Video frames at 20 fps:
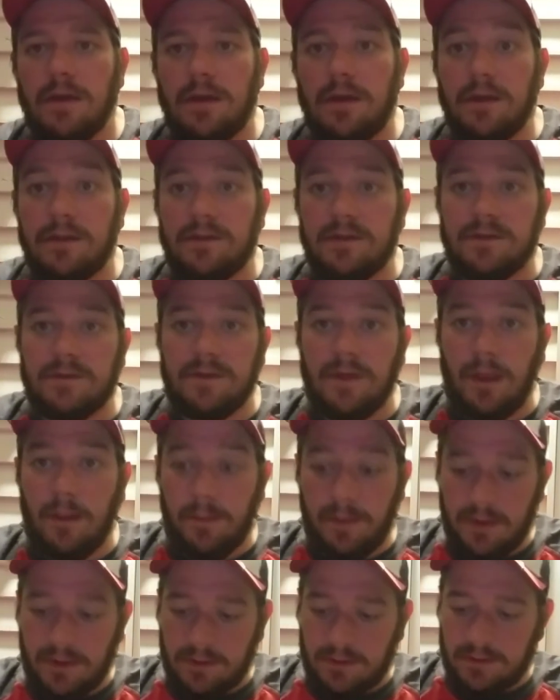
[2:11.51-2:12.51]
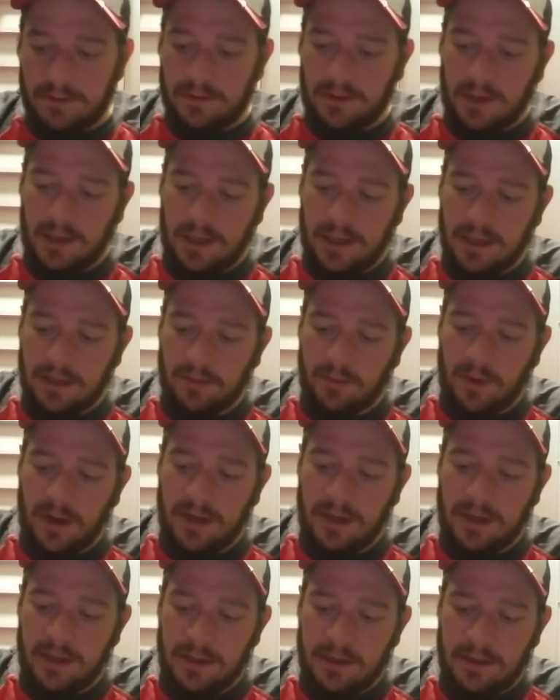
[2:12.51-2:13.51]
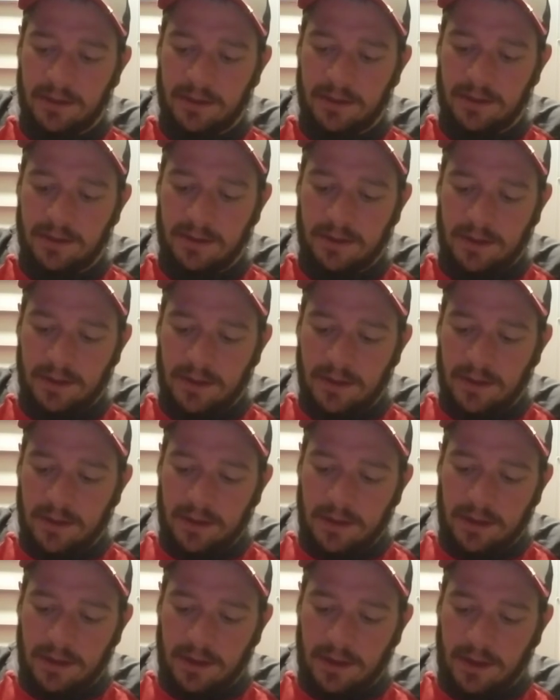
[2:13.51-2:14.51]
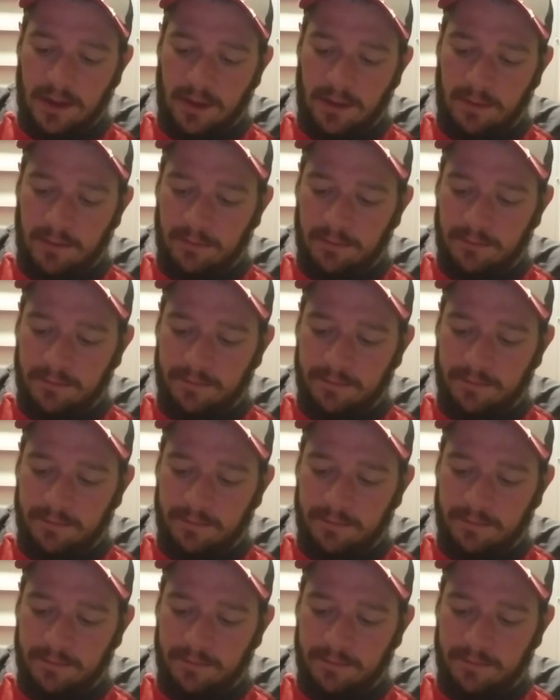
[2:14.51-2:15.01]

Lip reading: cut this up and get it ready. So